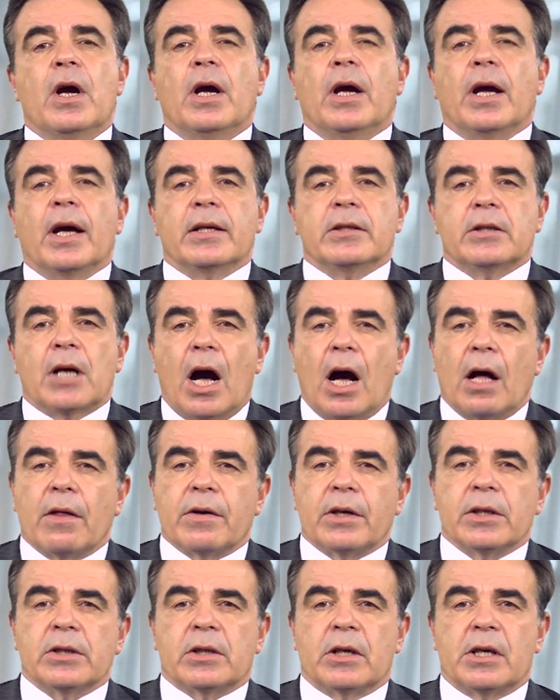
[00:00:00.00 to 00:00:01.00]
and
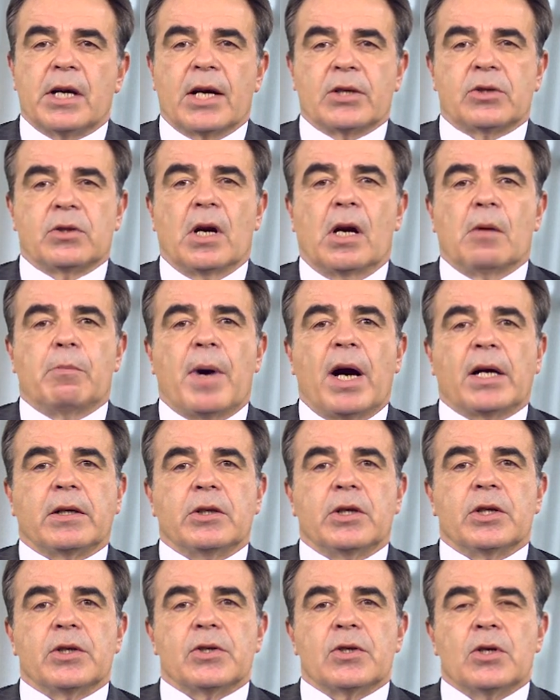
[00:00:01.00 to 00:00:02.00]
other international
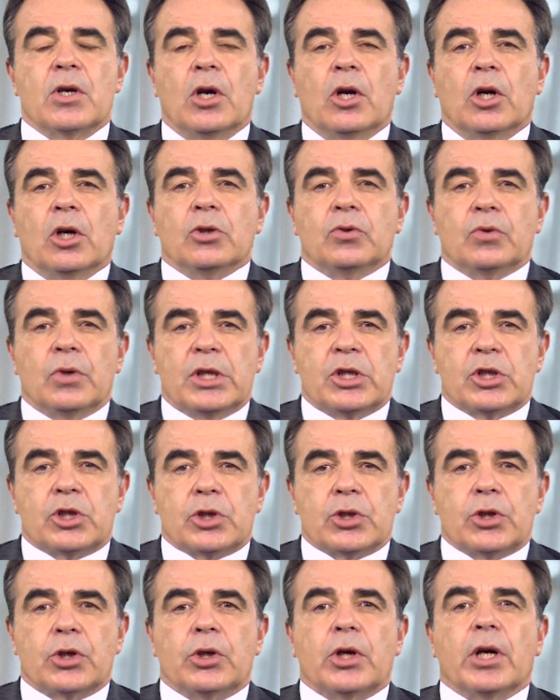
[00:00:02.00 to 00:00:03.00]
partners to
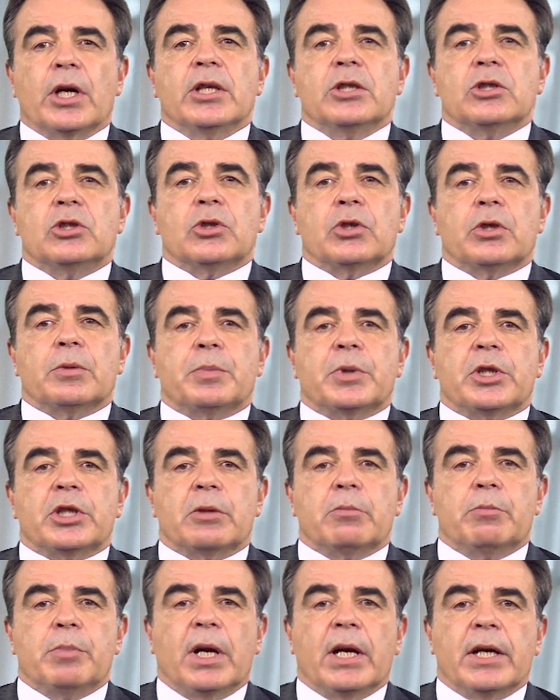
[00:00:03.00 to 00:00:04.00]
ensure
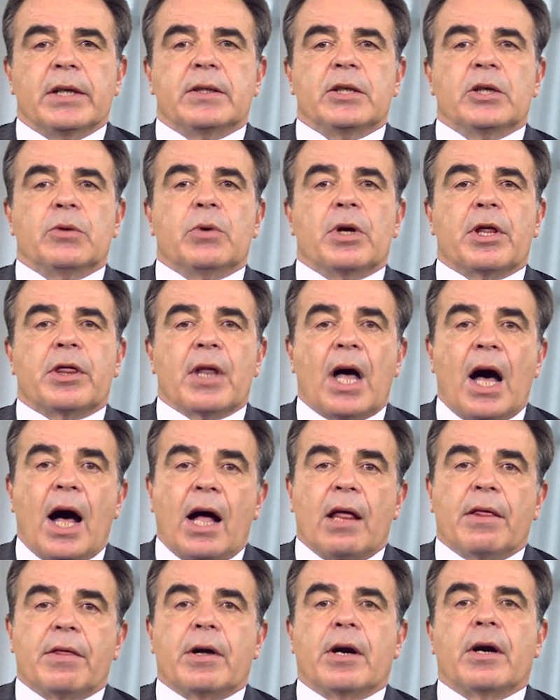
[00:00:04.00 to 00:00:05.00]
interoperability with
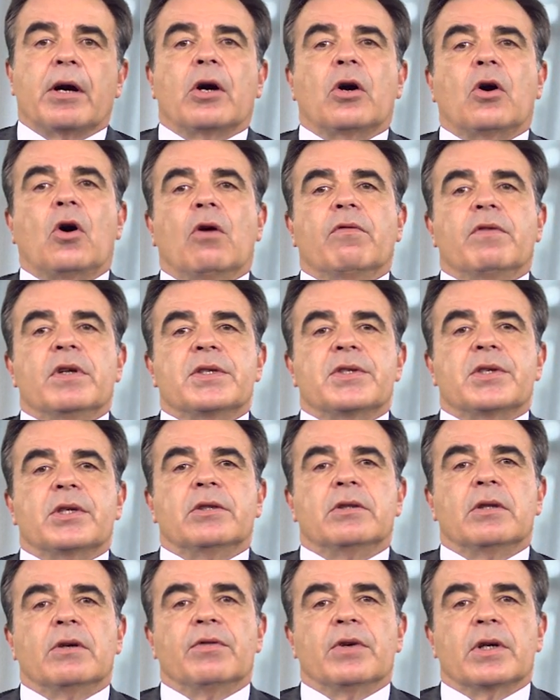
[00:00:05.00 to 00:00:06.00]
other COVID
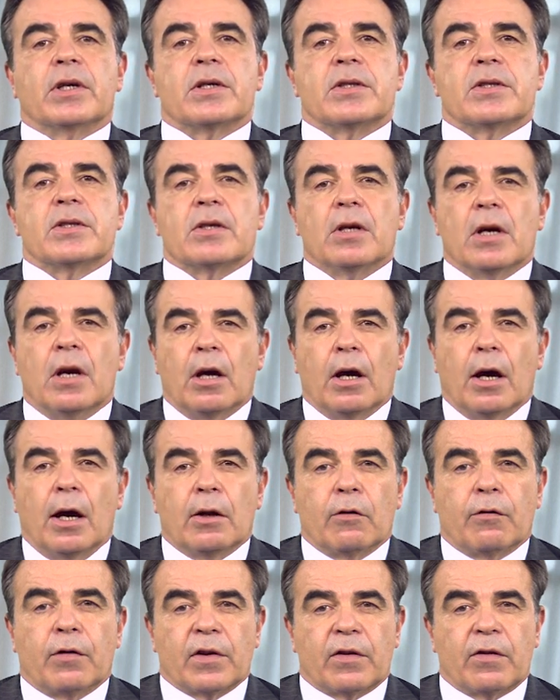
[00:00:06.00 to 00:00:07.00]
certificates
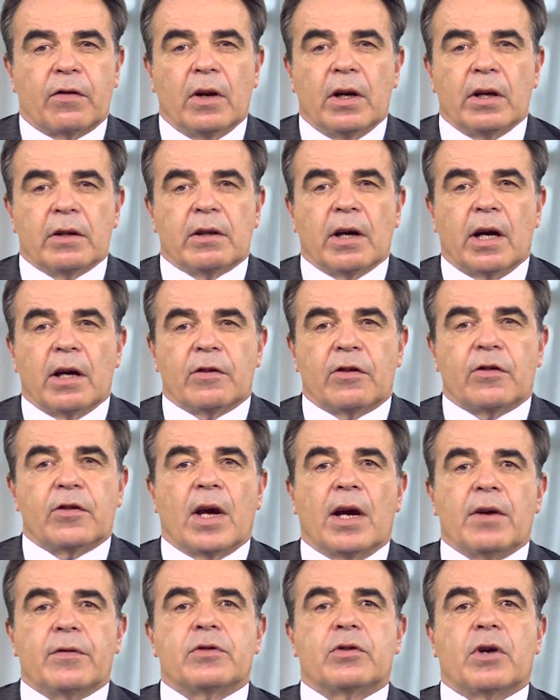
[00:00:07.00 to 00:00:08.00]
and facilitate
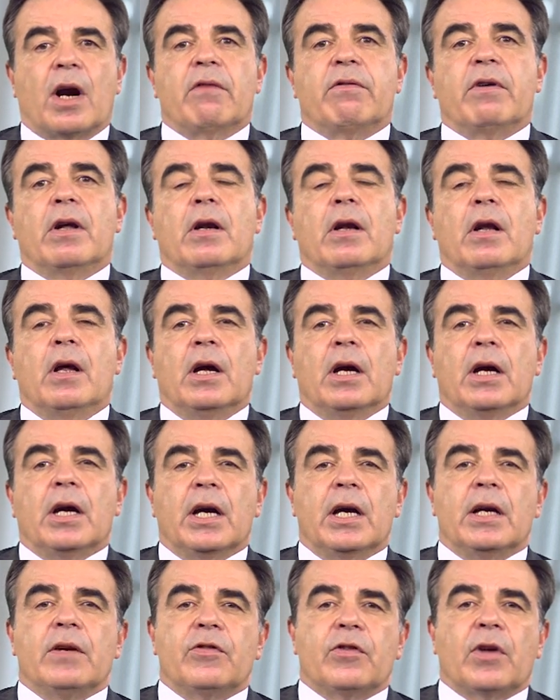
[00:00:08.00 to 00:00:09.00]
safe travel
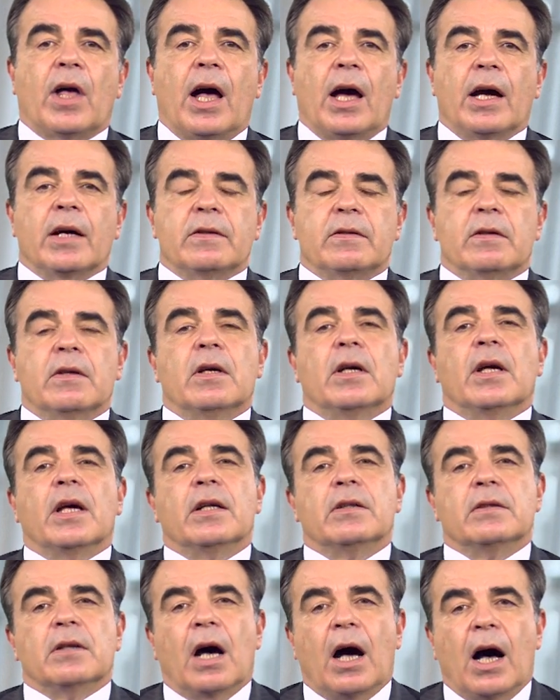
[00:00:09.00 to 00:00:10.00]
inside
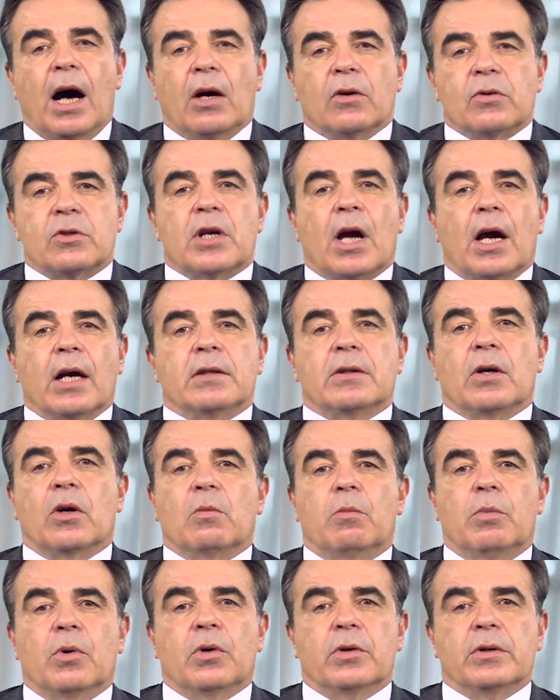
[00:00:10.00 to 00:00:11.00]
and outside
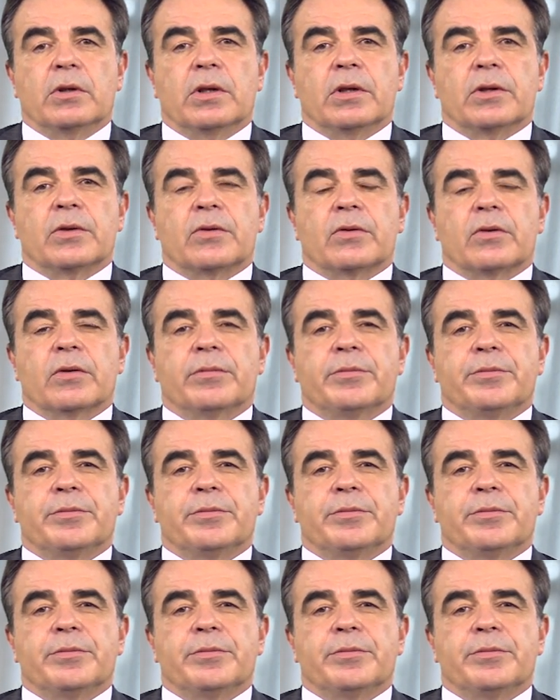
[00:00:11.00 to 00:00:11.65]
our borders.